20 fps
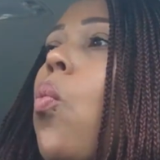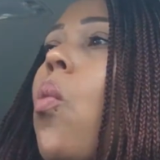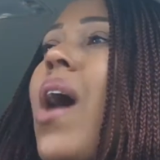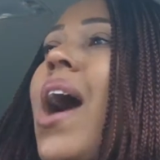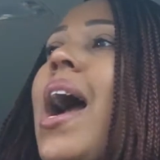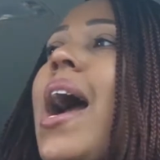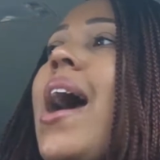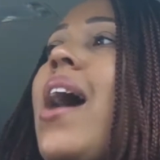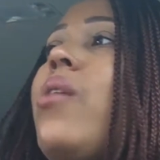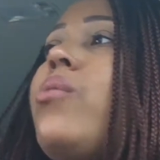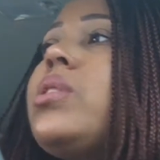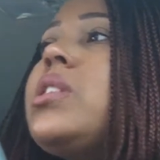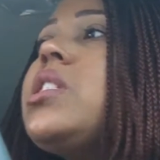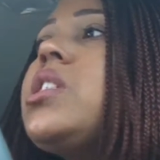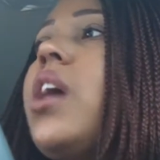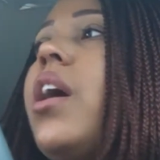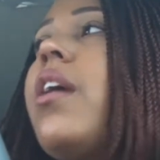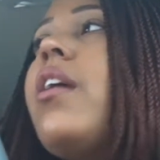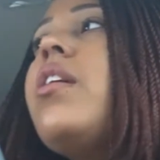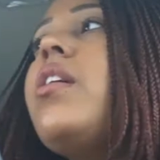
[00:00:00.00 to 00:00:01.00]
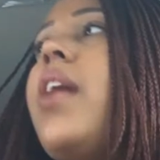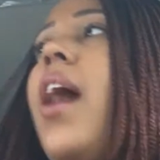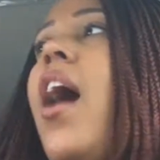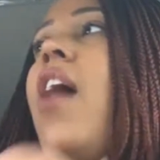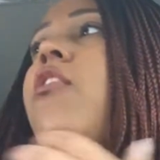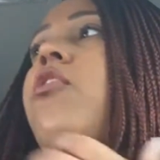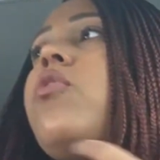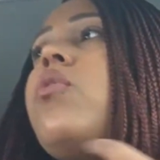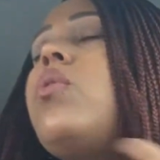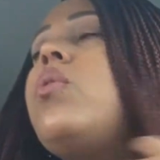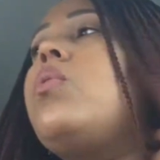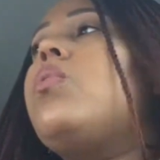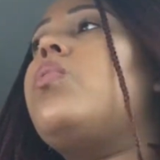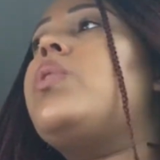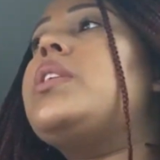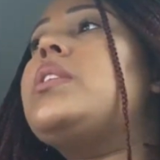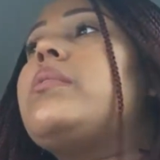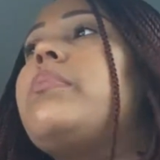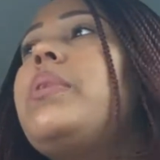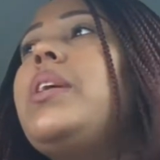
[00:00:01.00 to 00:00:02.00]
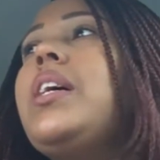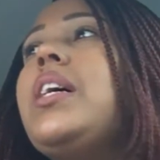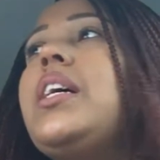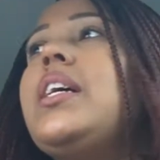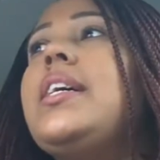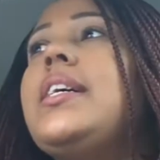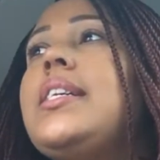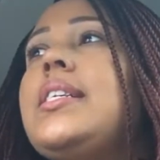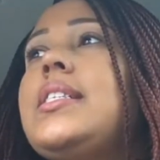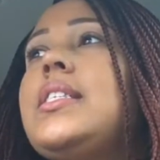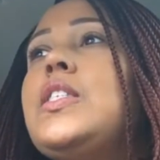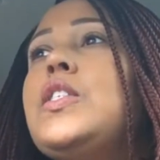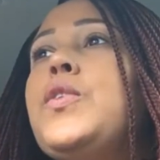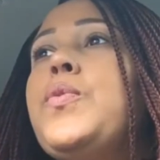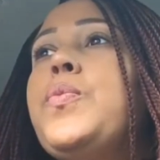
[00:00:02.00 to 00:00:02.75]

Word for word: why I was turned off was because,